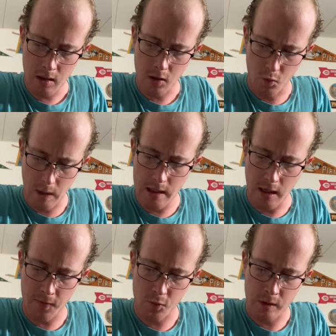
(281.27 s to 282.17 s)
grain
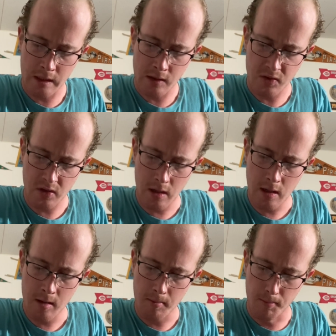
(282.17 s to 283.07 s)
offerings,
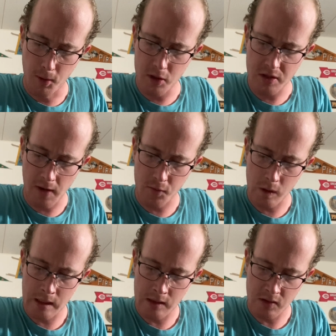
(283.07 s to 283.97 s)
burnt
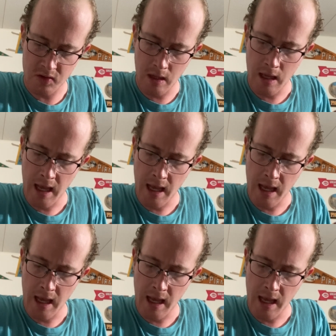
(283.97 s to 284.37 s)
offerings,